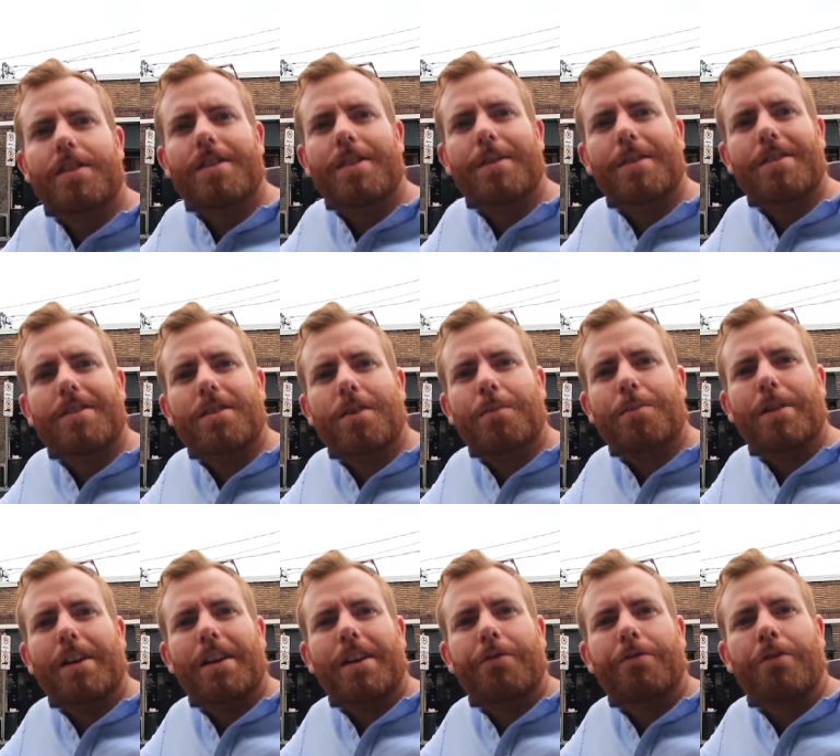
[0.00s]
So something that's
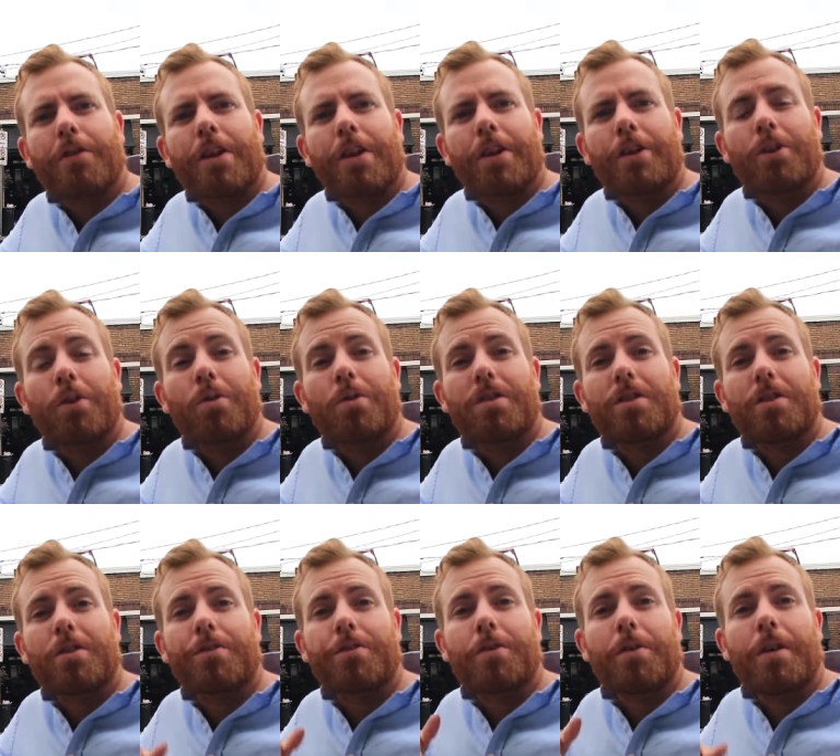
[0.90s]
completely free and cool to
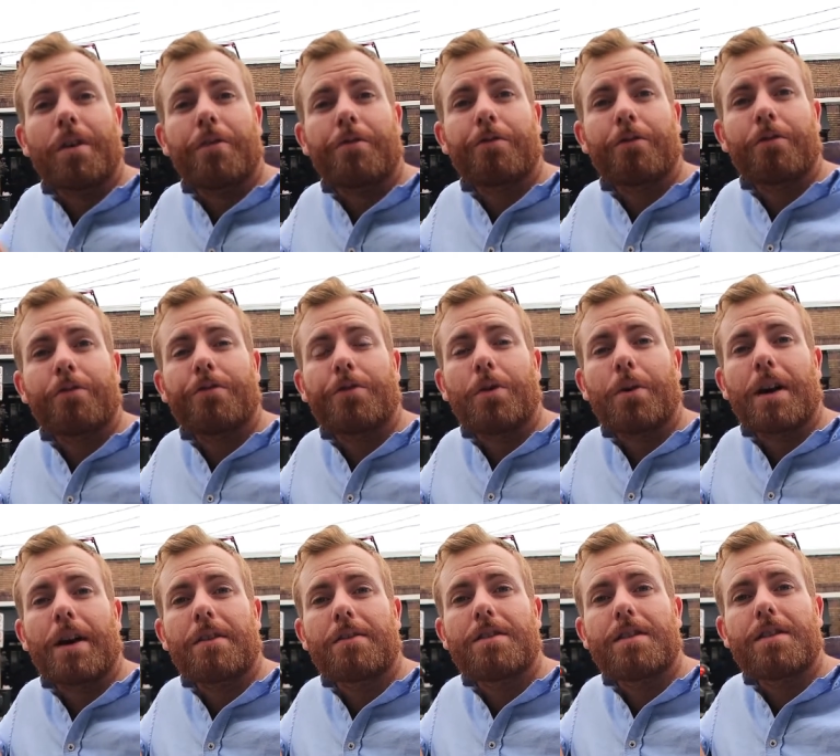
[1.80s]
do for a few
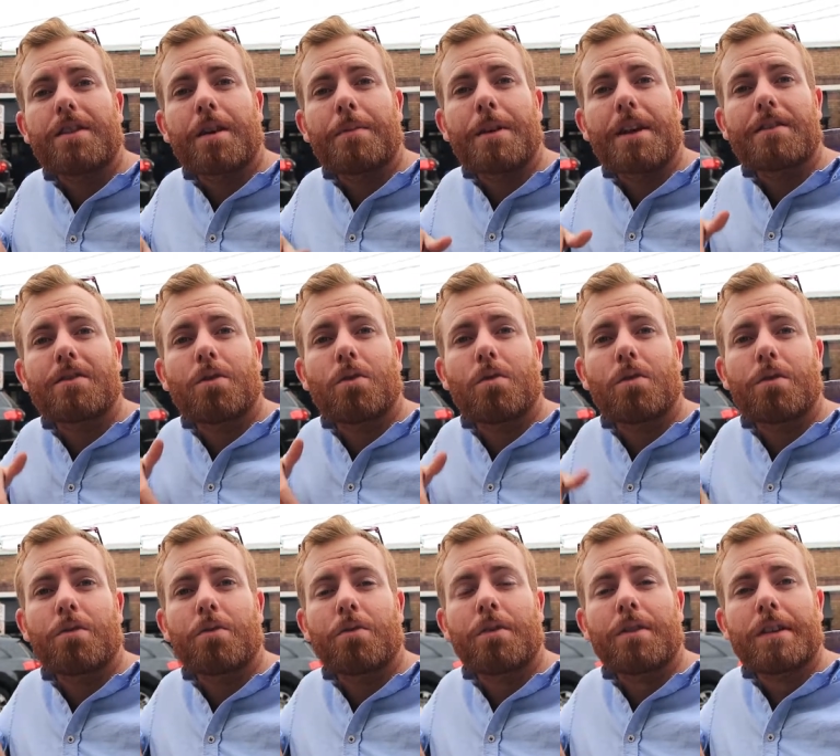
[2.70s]
hours is come down to
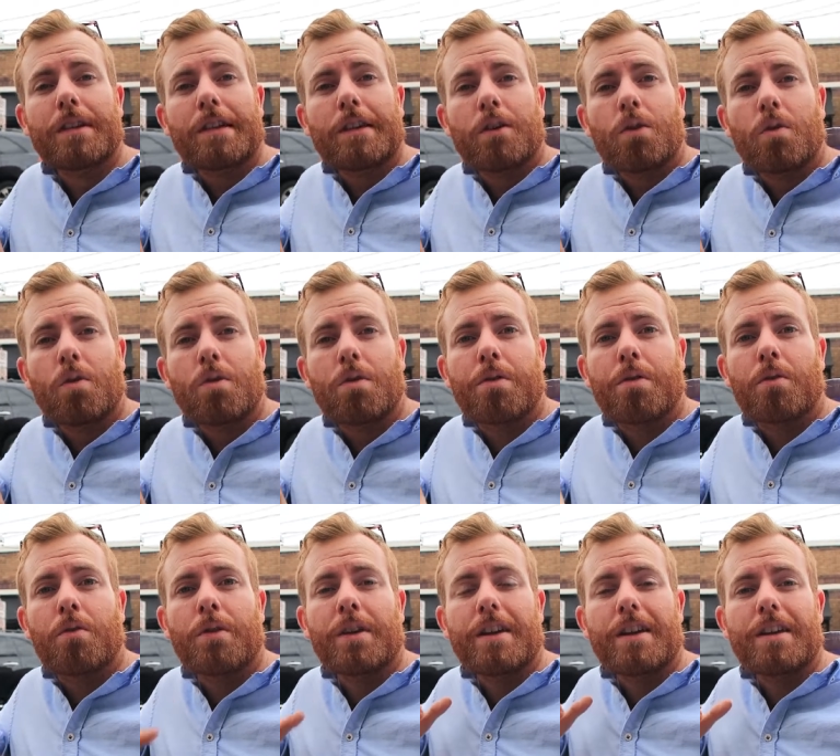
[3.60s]
Hawthorne.
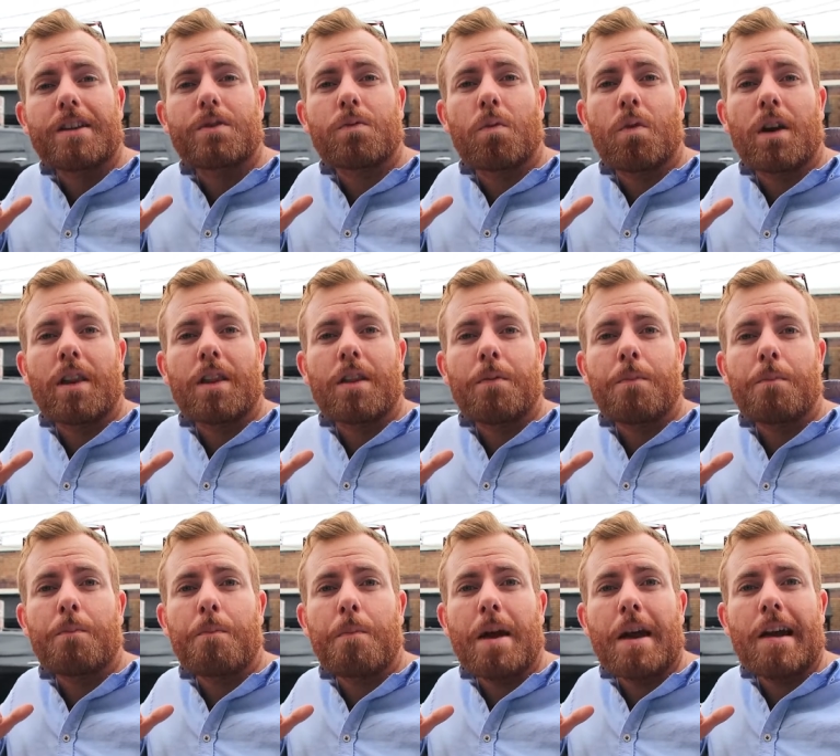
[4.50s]
Hawthorne is one of the
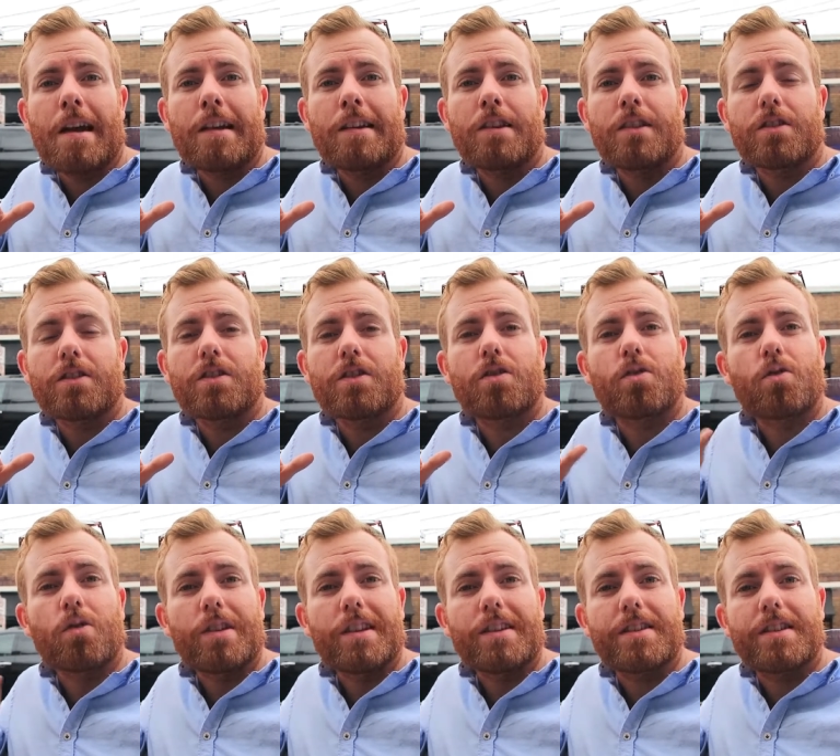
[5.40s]
main
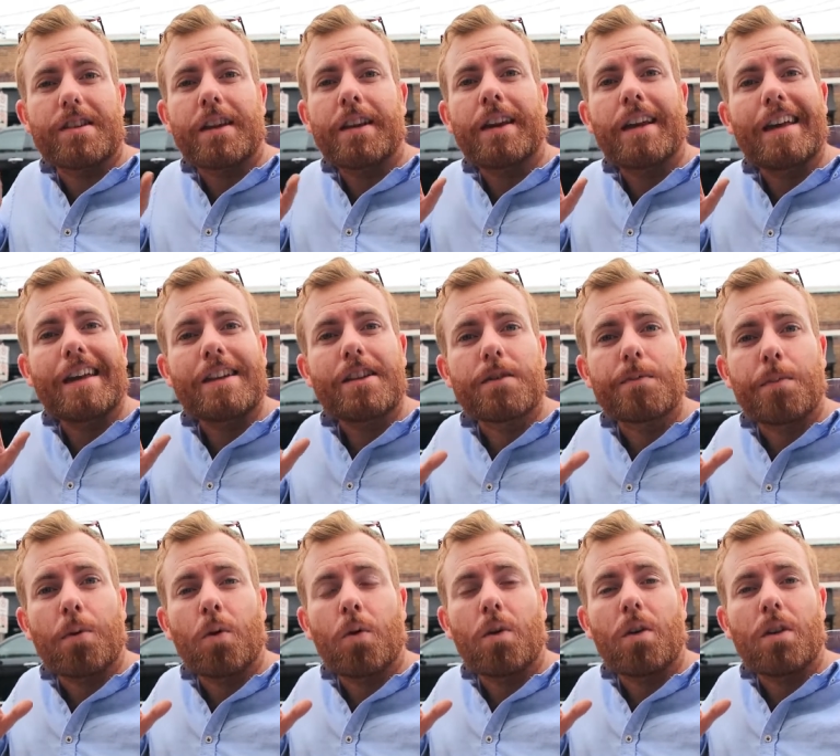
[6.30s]
streets in East
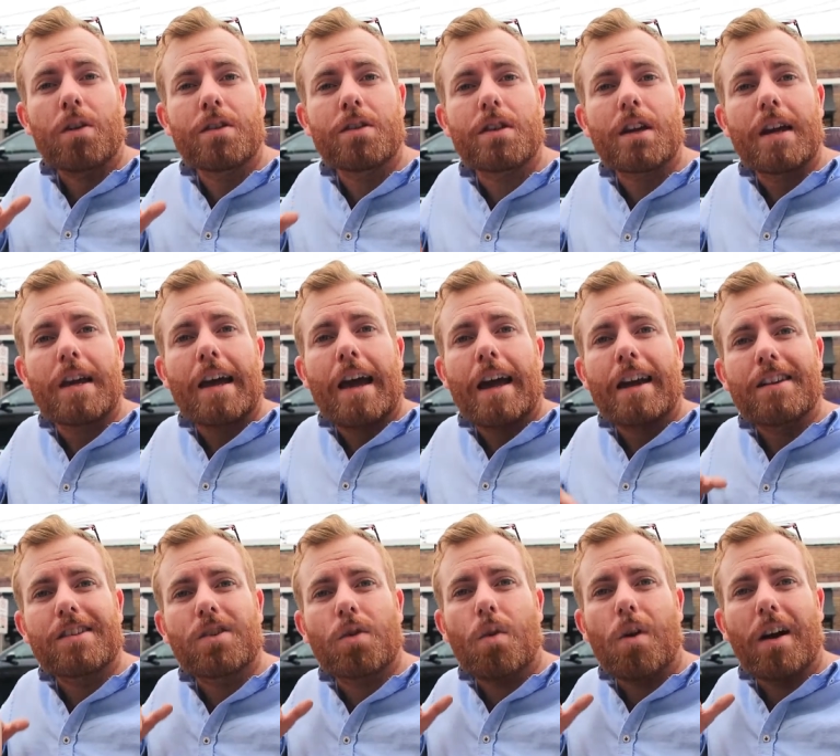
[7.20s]
Portland, and
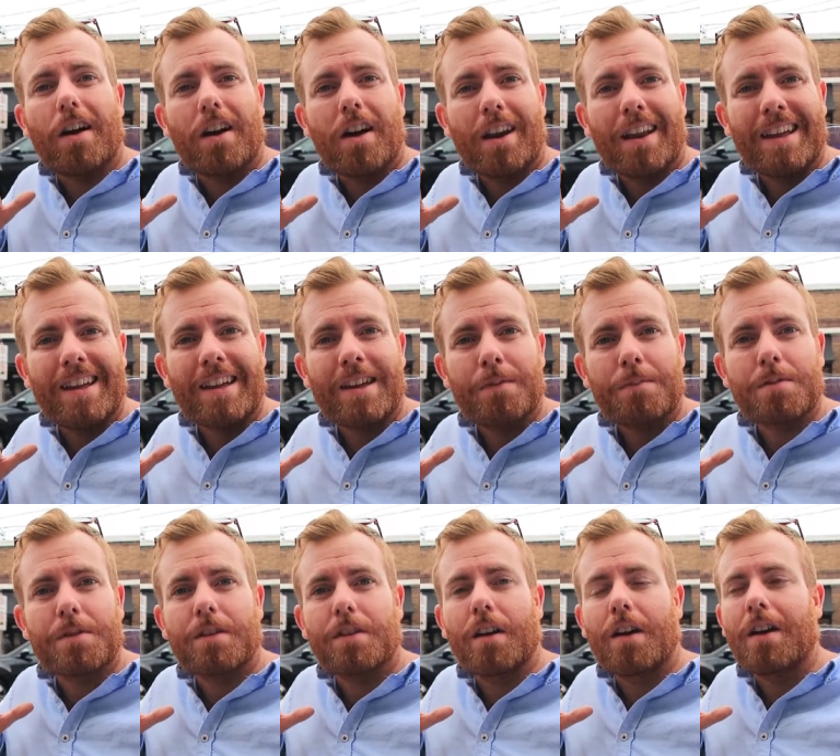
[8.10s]
it's quite a kind of
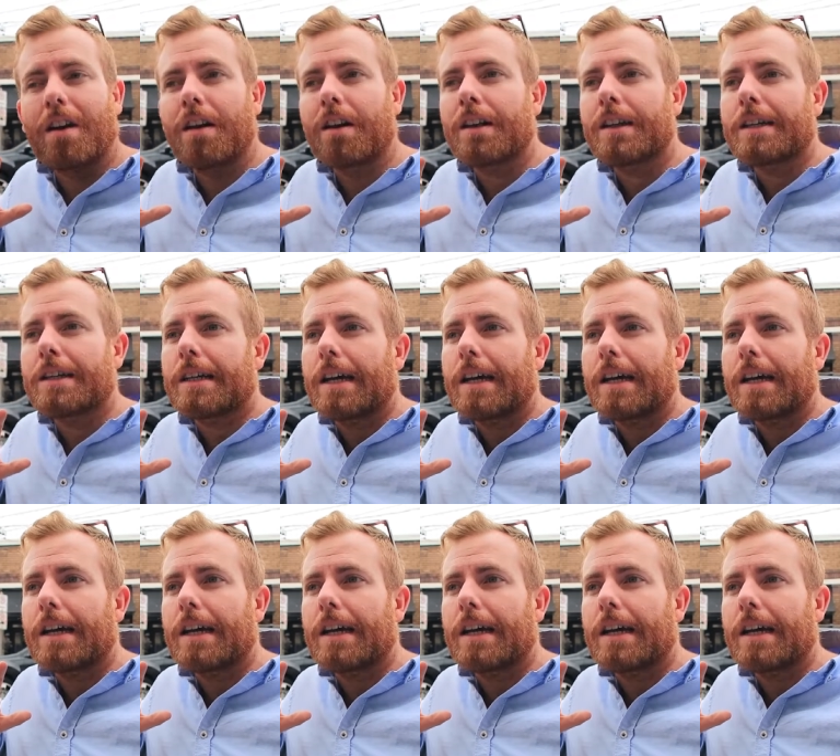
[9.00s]
hipster,